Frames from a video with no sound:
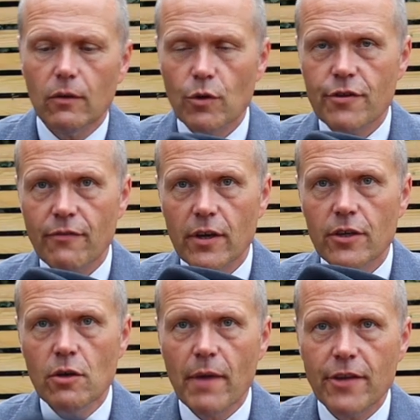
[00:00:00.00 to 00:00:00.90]
whichever
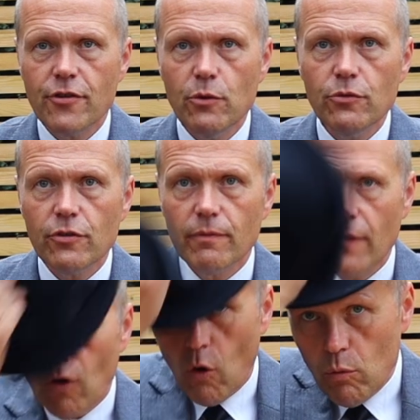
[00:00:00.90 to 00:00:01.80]
you may choose,
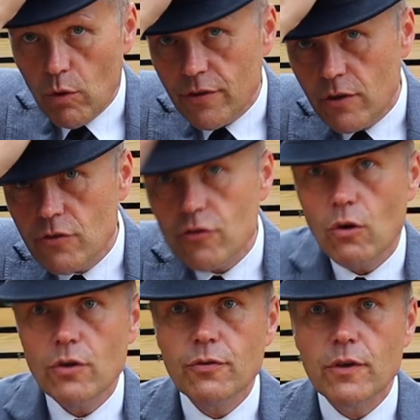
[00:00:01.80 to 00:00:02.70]
always a good
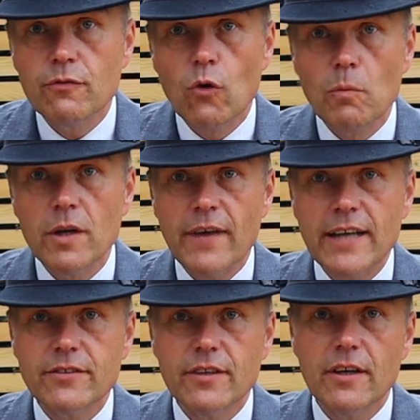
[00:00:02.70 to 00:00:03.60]
choice for a formal
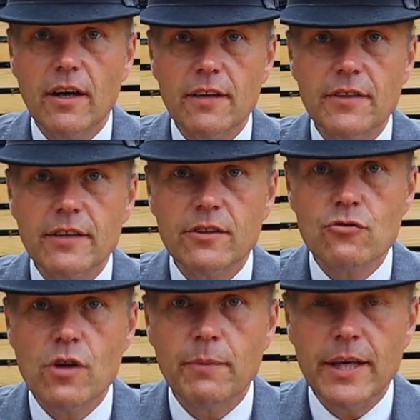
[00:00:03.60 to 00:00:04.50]
event. I think the
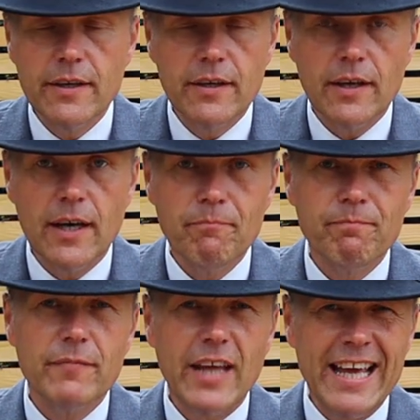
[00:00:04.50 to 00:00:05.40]
Trilby um,
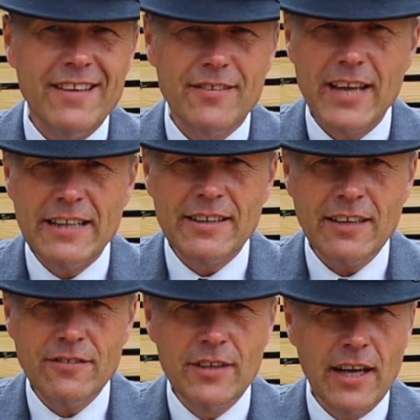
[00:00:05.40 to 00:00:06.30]
is it
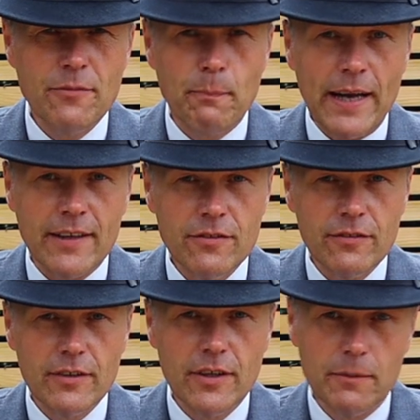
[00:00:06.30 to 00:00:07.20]
cuts a nice
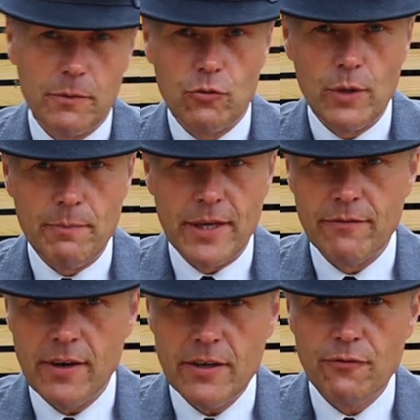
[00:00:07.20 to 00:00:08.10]
balance between
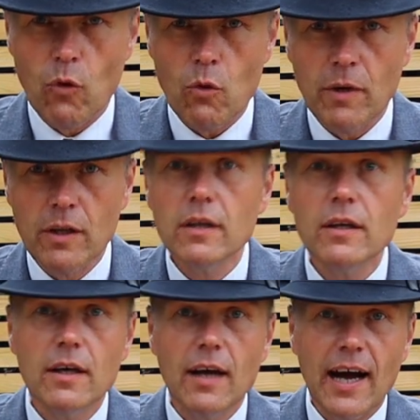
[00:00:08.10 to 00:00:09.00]
being very formal
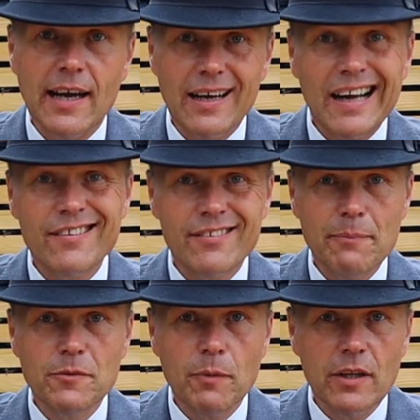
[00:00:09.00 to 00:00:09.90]
and
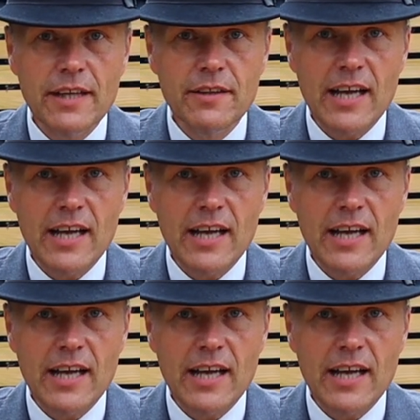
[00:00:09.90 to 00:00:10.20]
acceptable in the